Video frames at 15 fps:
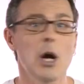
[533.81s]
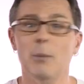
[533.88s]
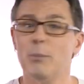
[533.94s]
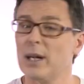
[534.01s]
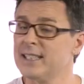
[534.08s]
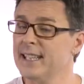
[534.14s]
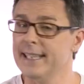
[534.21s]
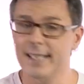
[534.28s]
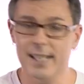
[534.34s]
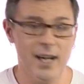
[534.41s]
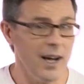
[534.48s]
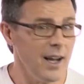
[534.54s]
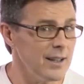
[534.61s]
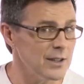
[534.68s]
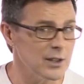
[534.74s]
but he
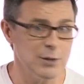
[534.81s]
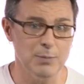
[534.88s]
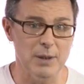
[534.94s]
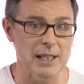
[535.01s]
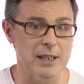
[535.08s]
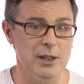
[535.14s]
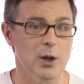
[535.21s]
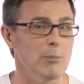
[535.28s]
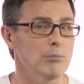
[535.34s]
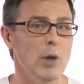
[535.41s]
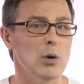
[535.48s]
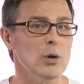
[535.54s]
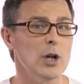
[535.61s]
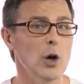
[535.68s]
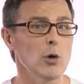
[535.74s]
can't speak
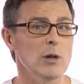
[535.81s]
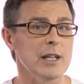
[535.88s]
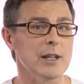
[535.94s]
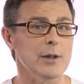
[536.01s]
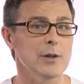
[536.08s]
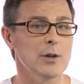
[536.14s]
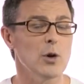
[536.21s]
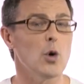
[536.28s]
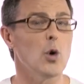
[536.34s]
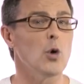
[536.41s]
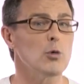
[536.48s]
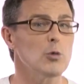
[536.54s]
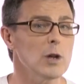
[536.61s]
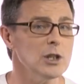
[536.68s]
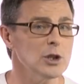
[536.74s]
Mongolian or
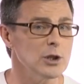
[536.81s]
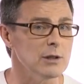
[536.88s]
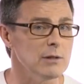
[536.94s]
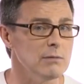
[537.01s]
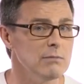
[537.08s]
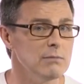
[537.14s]
Russian.